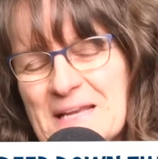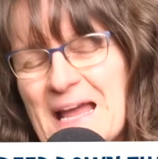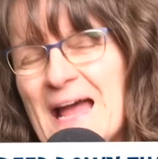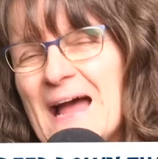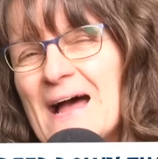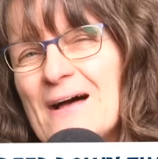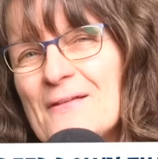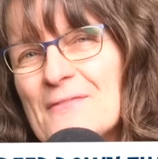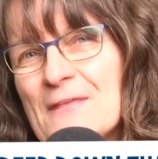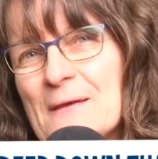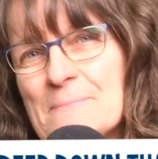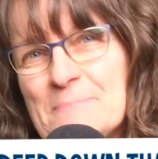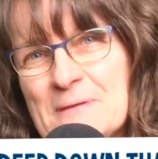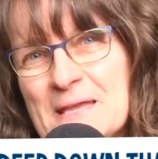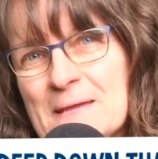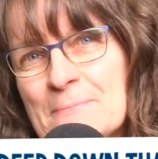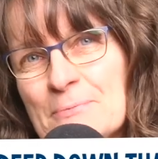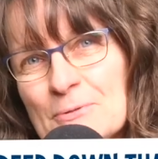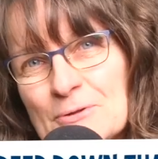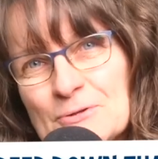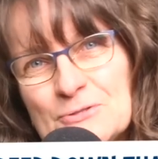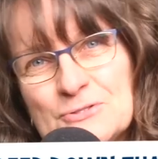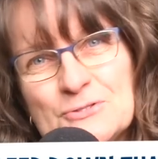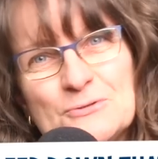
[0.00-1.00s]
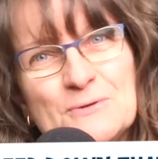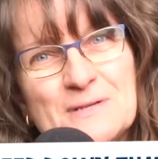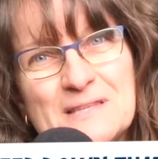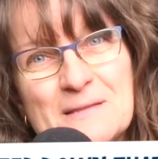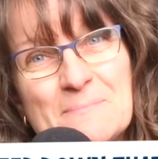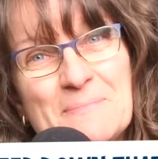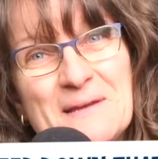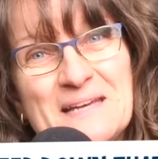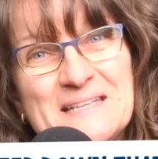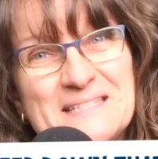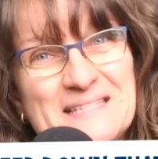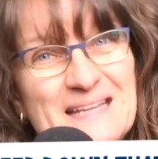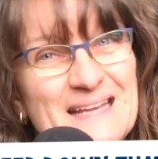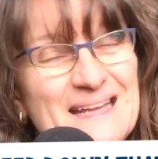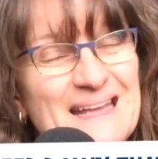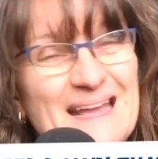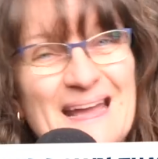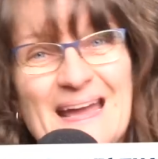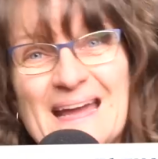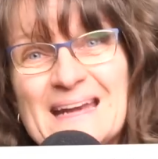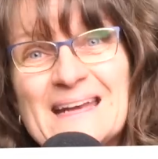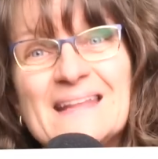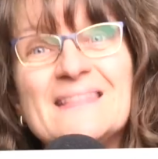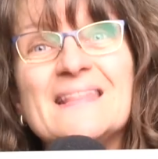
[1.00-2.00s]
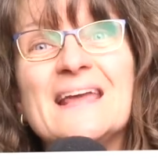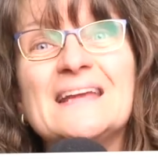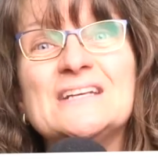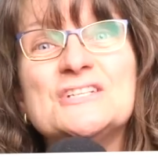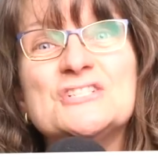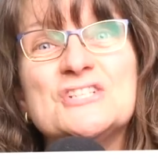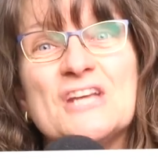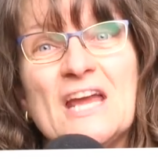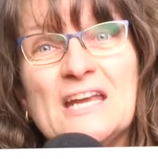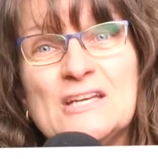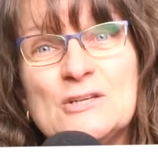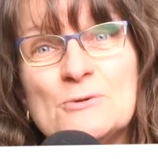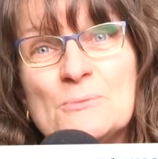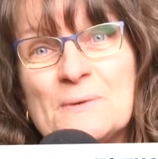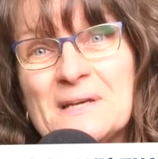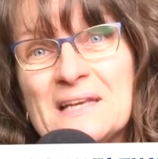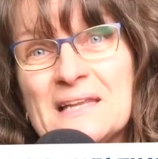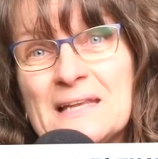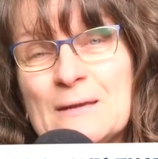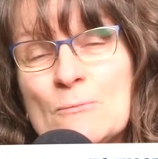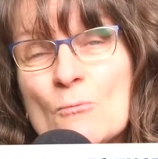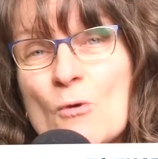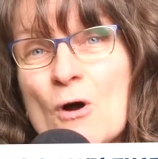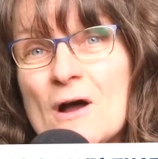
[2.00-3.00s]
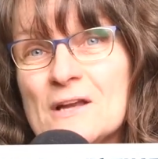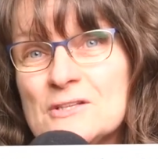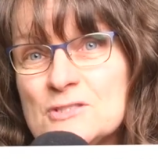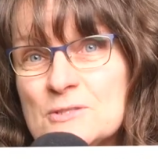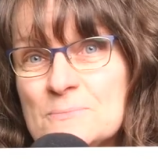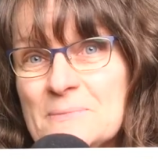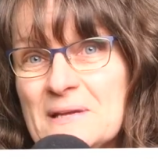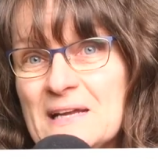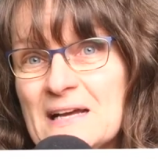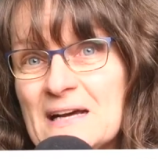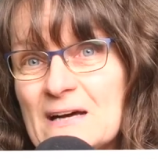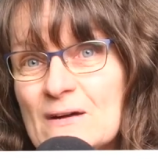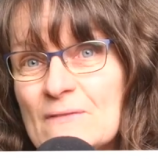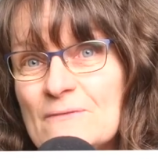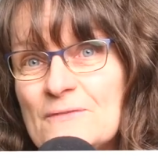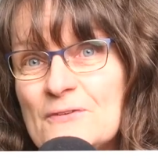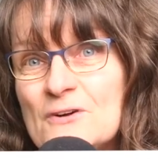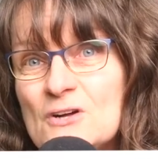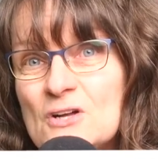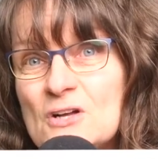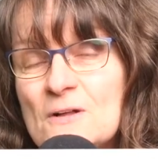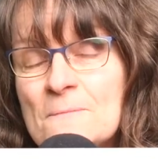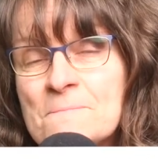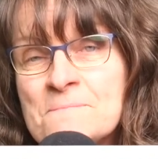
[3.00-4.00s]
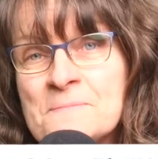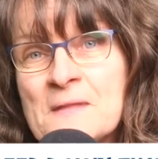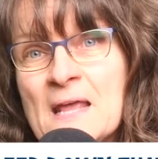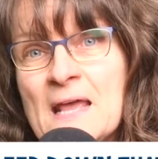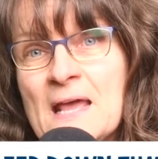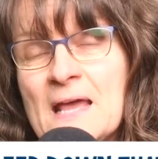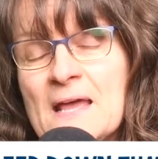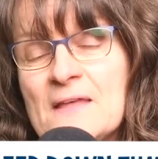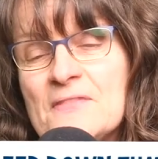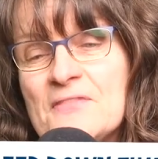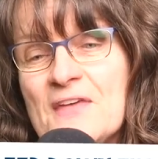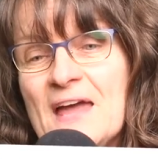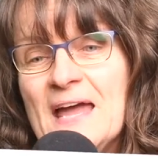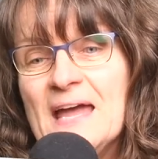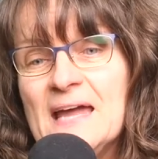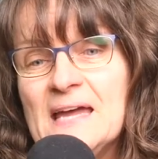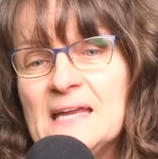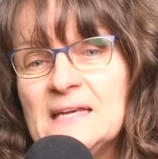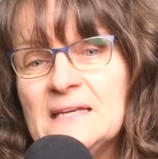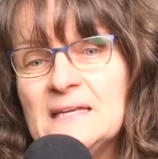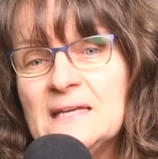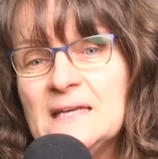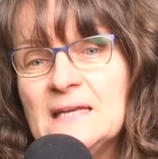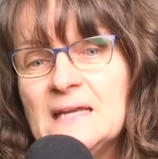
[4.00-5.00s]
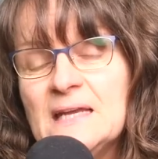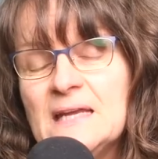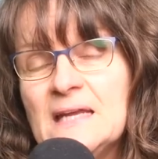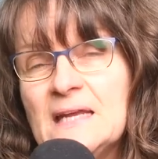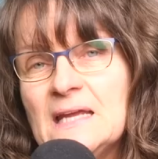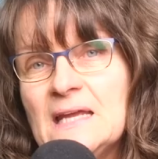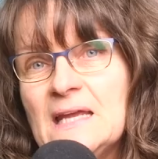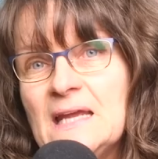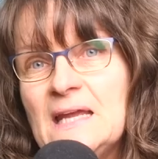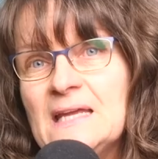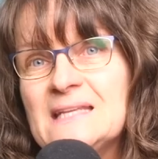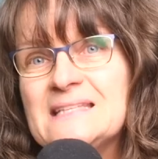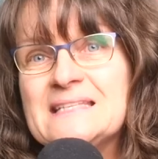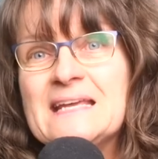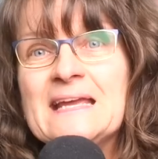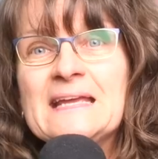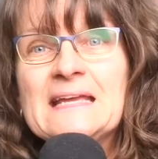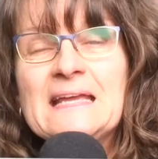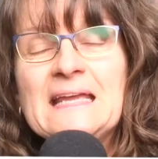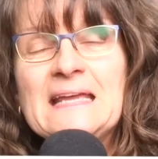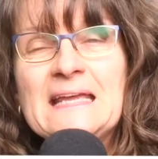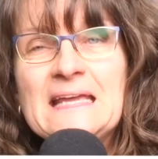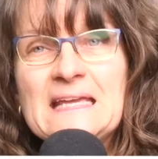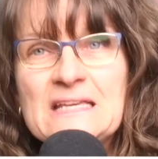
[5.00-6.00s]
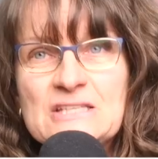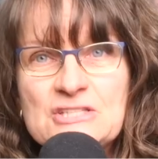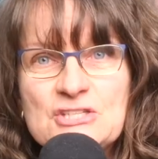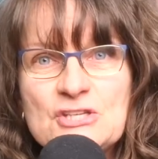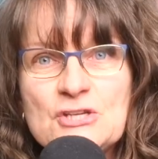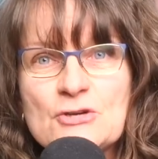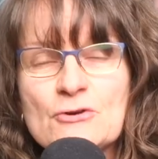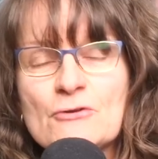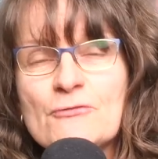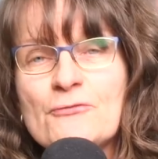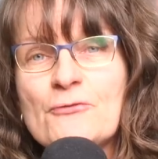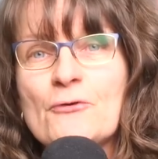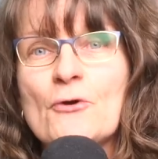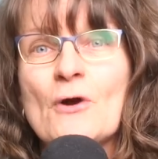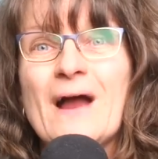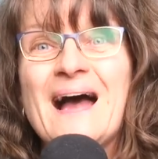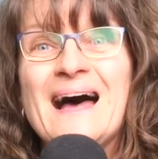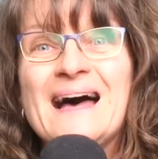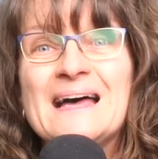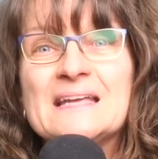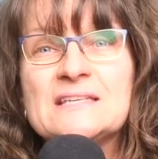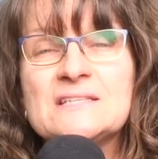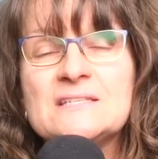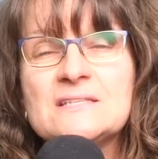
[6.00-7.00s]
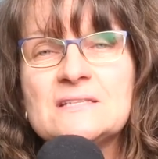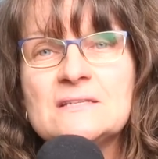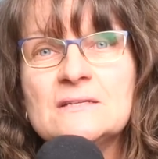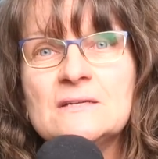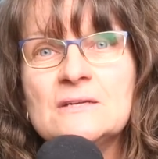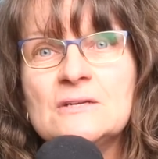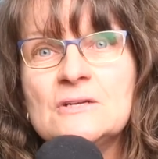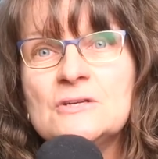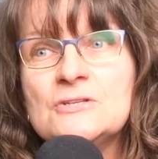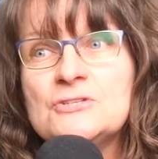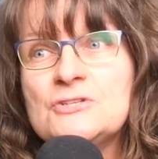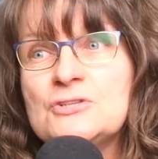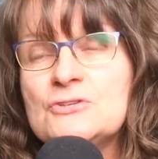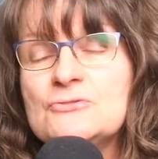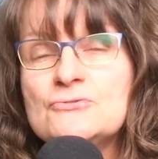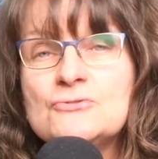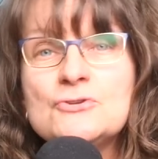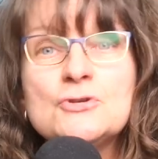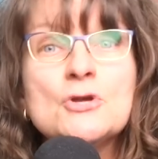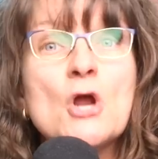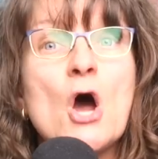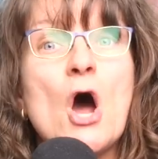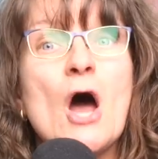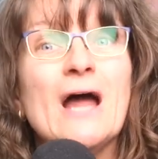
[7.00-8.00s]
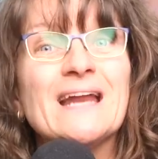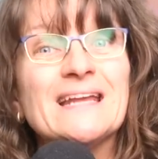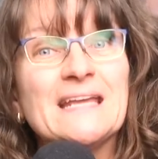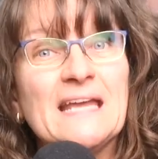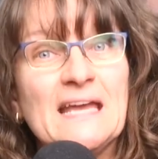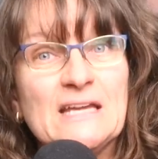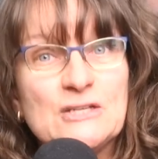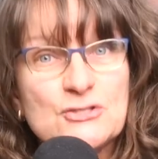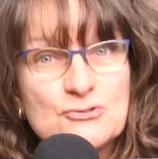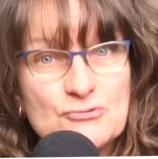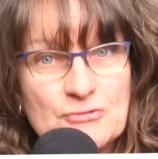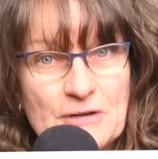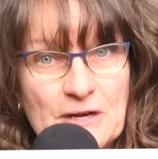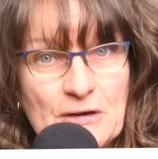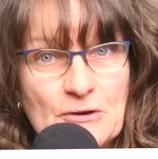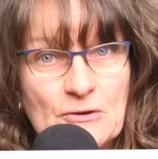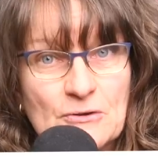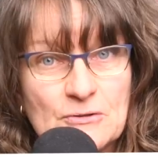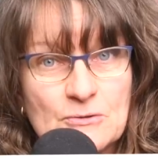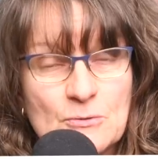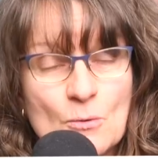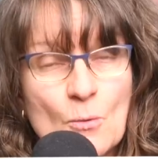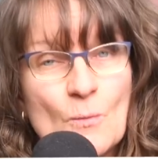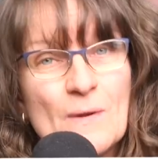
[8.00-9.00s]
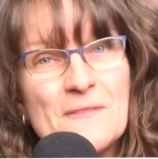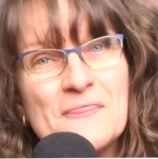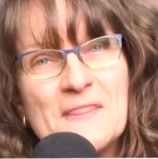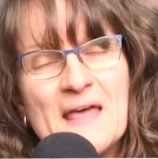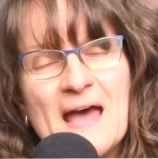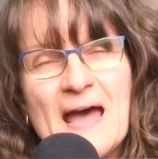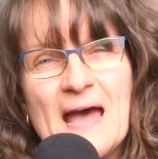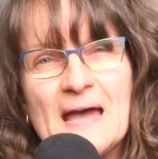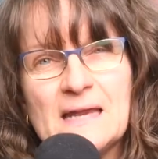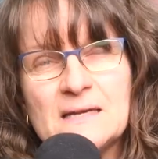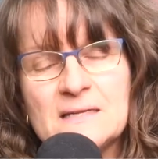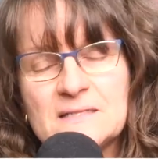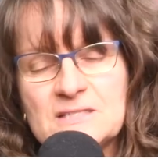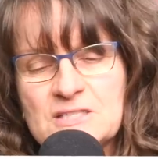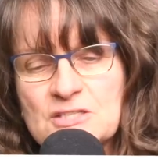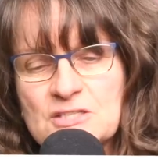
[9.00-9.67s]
down that people are doing the best they can and they genuinely want to be helpful, then it's easier for us to not get triggered when that